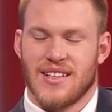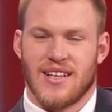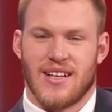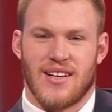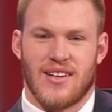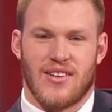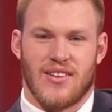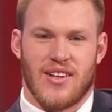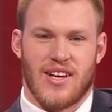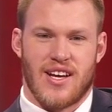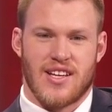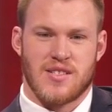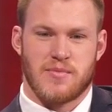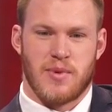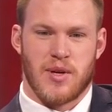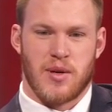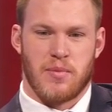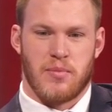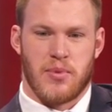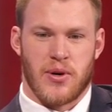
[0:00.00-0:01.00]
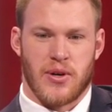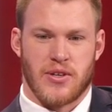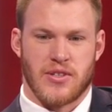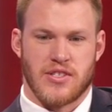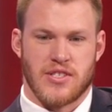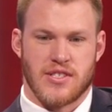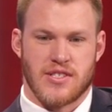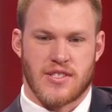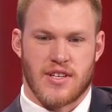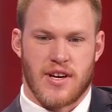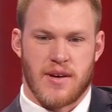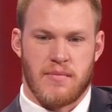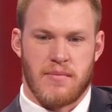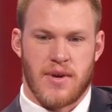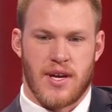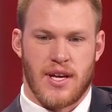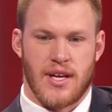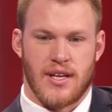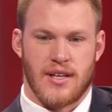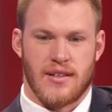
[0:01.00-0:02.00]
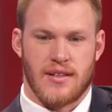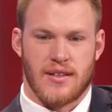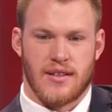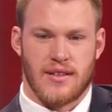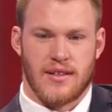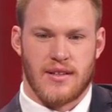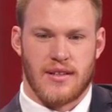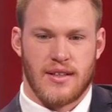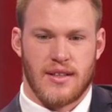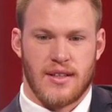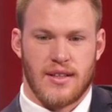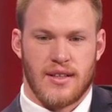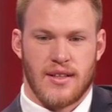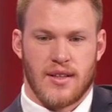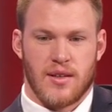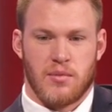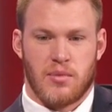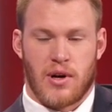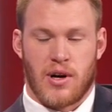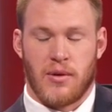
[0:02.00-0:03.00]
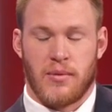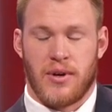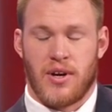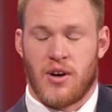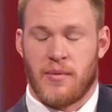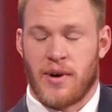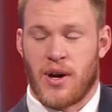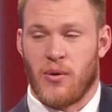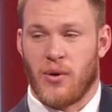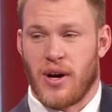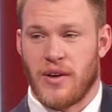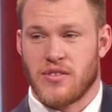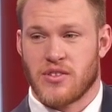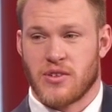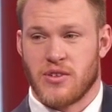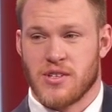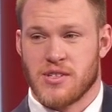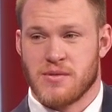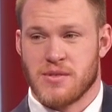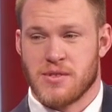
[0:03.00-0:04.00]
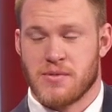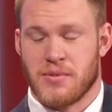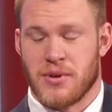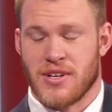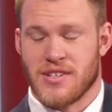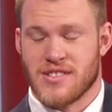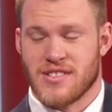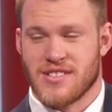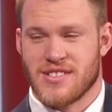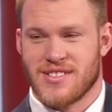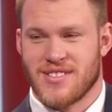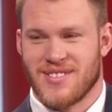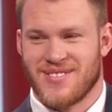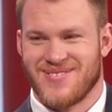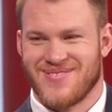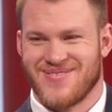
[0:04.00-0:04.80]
Oh, last big purchase I made. Probably all my wife's Christmas presents.